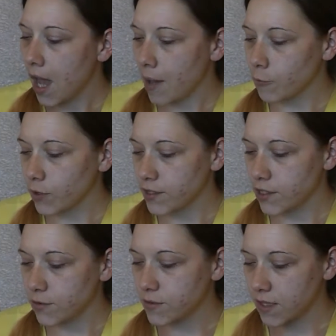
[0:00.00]
I'm going to
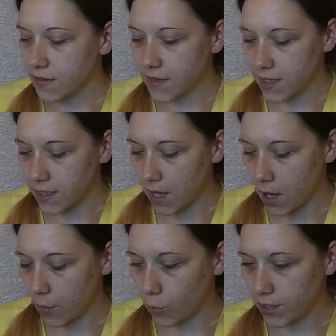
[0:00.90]
use the
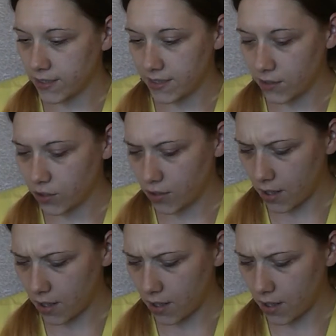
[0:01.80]
what is it,